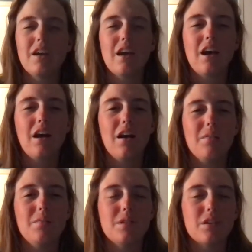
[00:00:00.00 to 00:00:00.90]

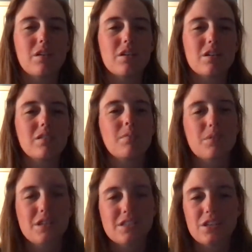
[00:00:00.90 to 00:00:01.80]
There are
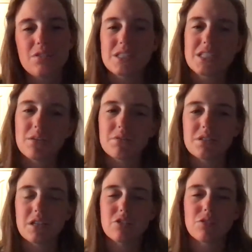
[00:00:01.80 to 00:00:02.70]
liberties that you can take with
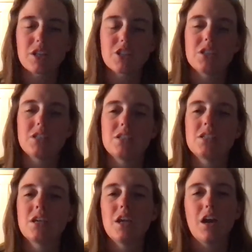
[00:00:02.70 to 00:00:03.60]
stage
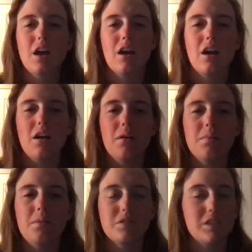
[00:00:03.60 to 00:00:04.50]
directions.
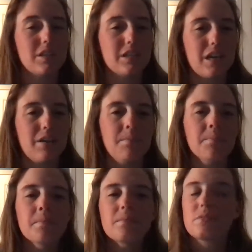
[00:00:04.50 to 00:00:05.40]
Most of the time,
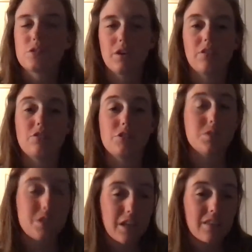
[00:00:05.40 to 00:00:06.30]
directors
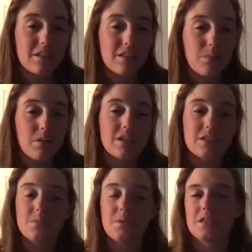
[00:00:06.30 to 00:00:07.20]
do take these
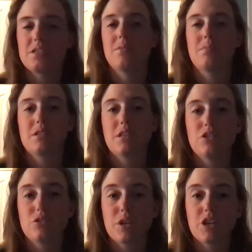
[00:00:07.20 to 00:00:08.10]
liberties just because some
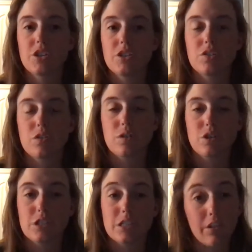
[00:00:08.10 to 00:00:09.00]
stage directions are
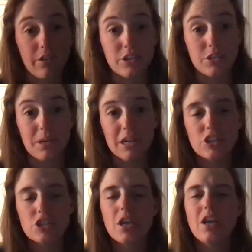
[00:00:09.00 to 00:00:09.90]
just a little too much